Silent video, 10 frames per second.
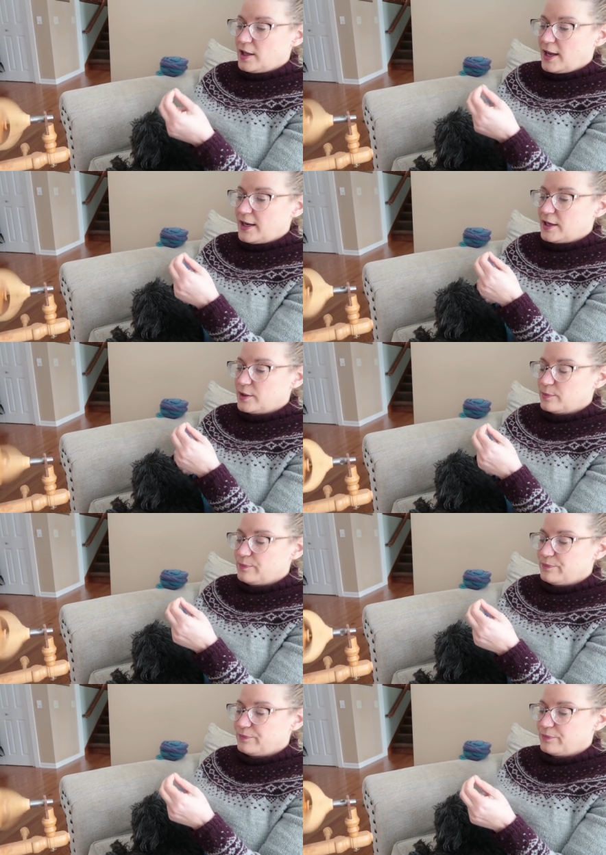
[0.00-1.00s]
of like
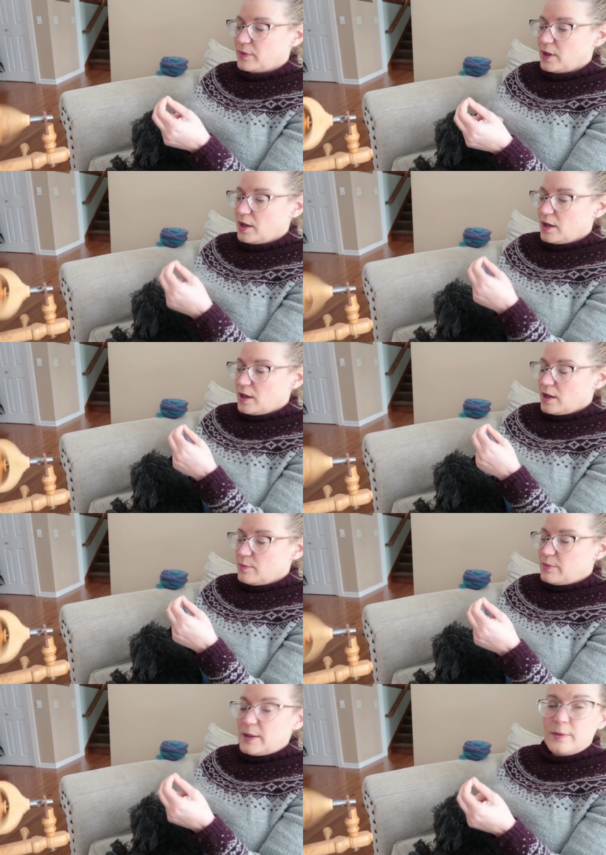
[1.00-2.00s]

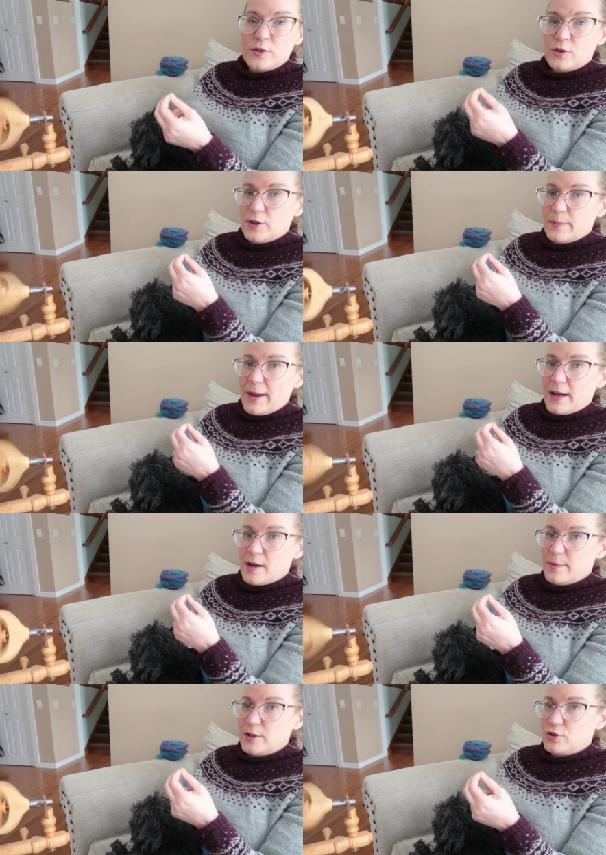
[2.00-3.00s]
be able to look back
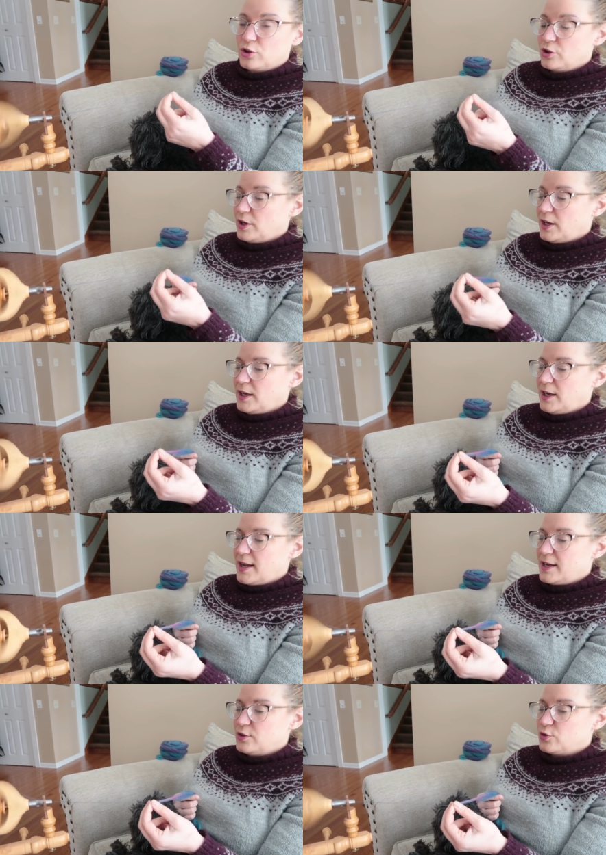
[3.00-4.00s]
on my
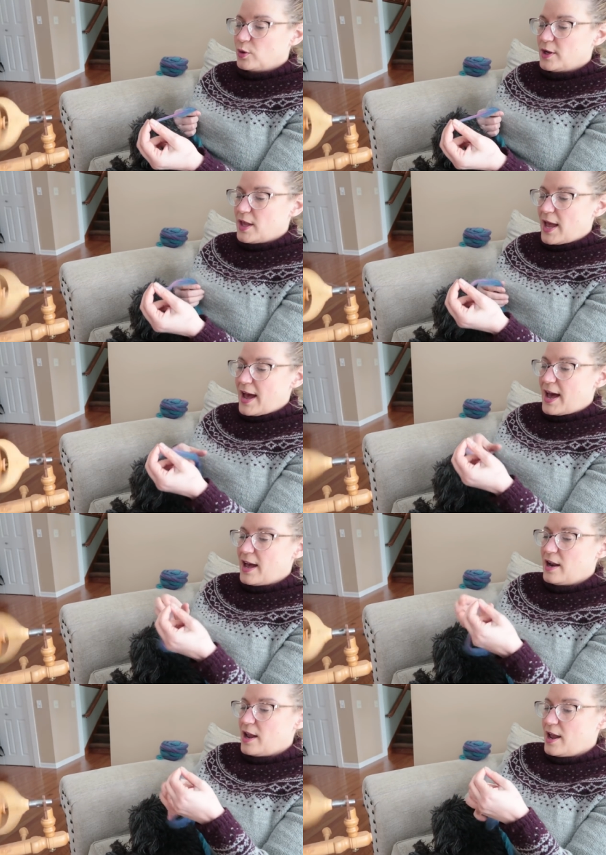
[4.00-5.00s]
journey and enjoy
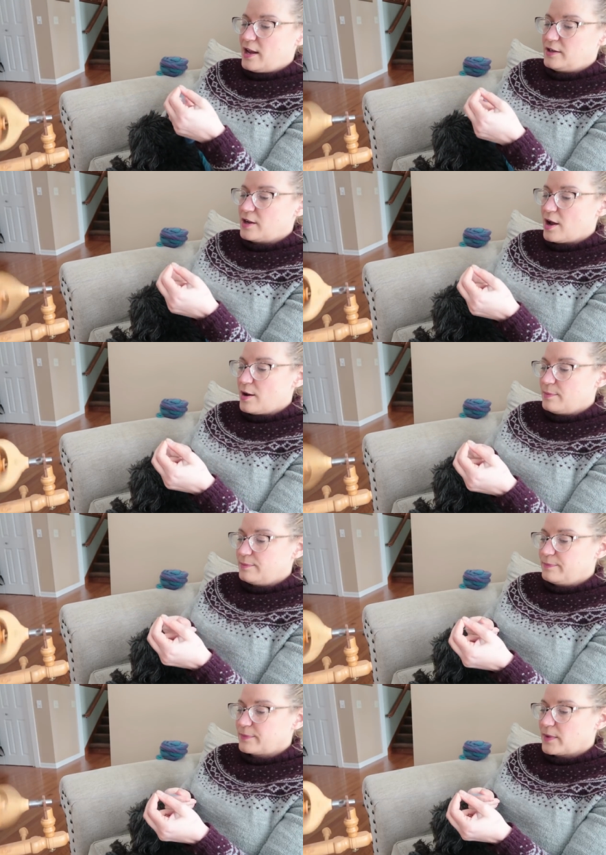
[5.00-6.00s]
that.
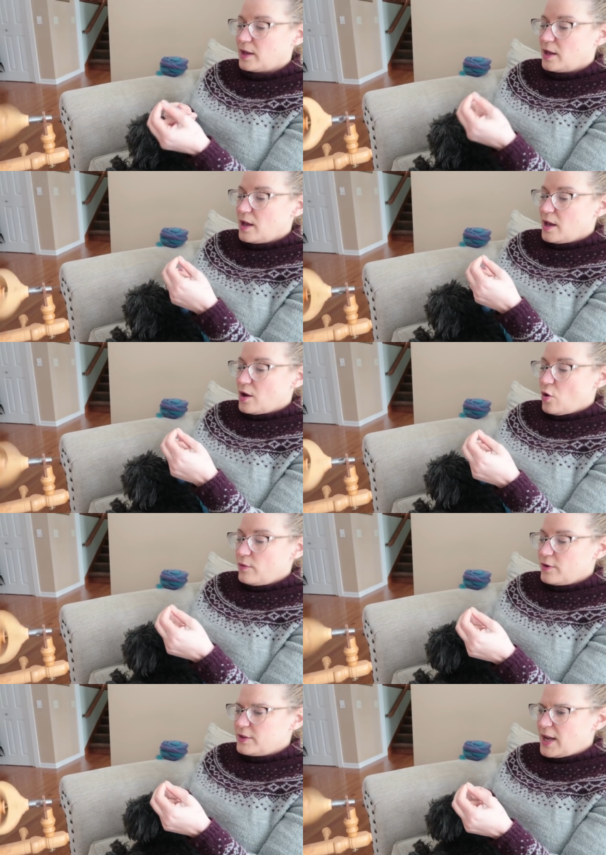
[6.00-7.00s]
And
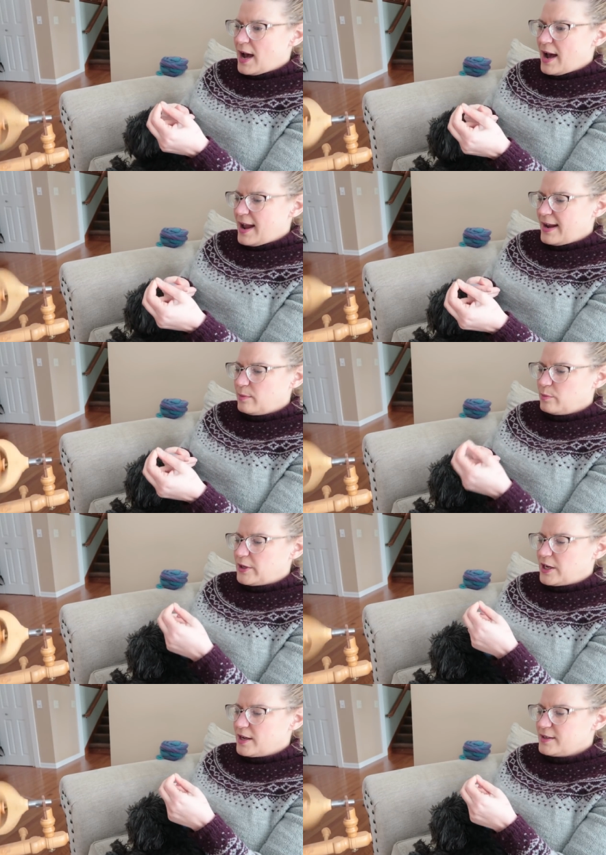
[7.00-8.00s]
over time,
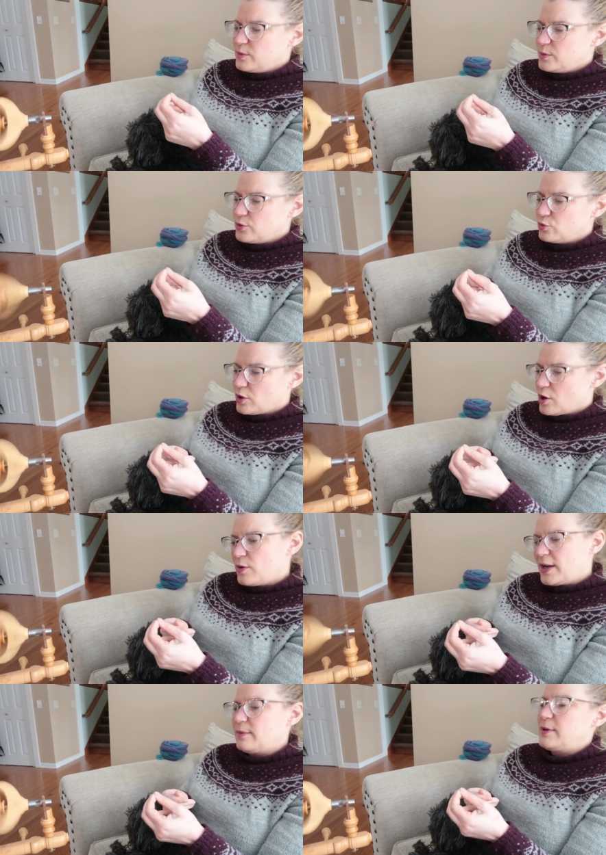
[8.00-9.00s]
because it was
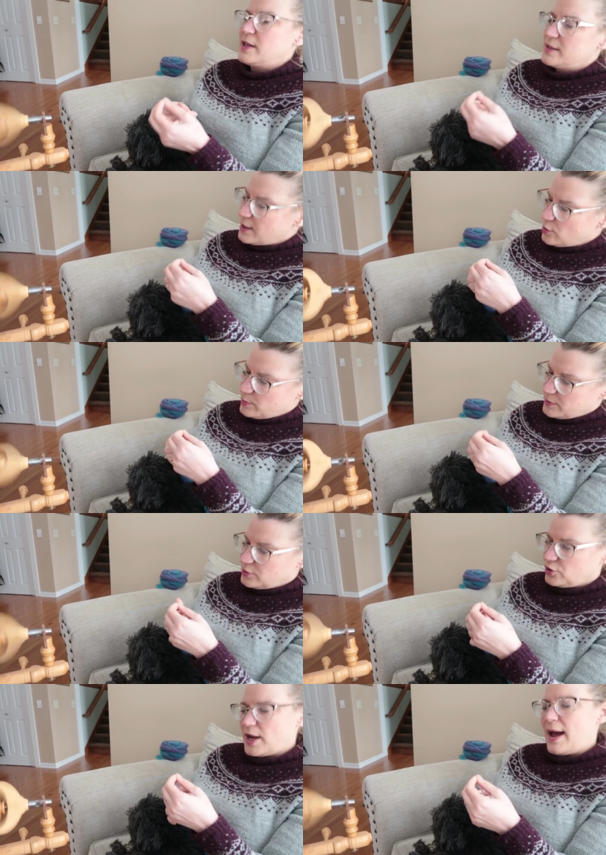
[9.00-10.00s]
growing and because I opened
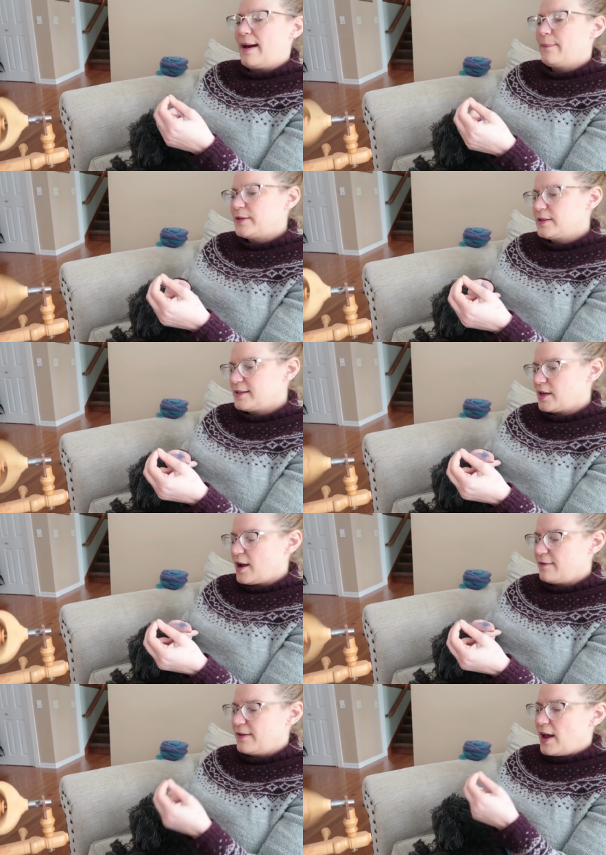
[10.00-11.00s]
the shop and
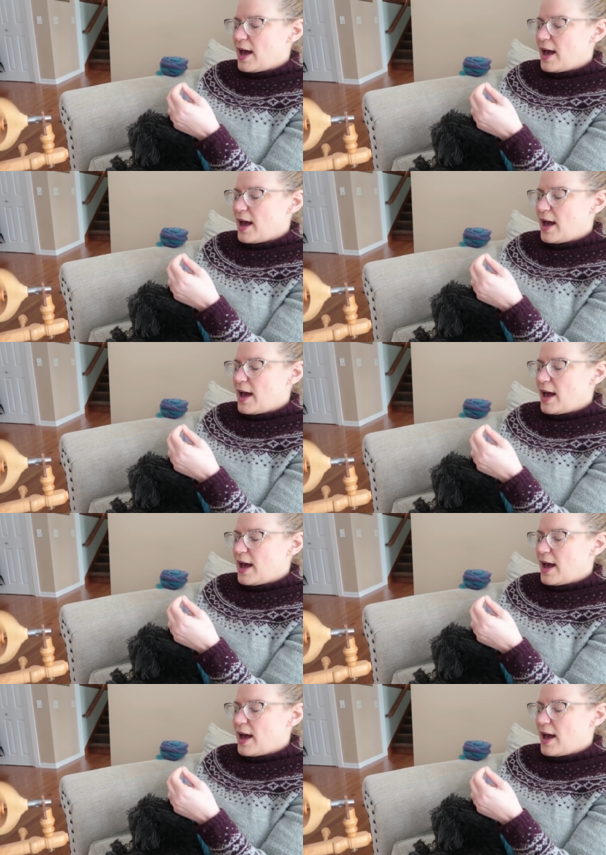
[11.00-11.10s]
stuff,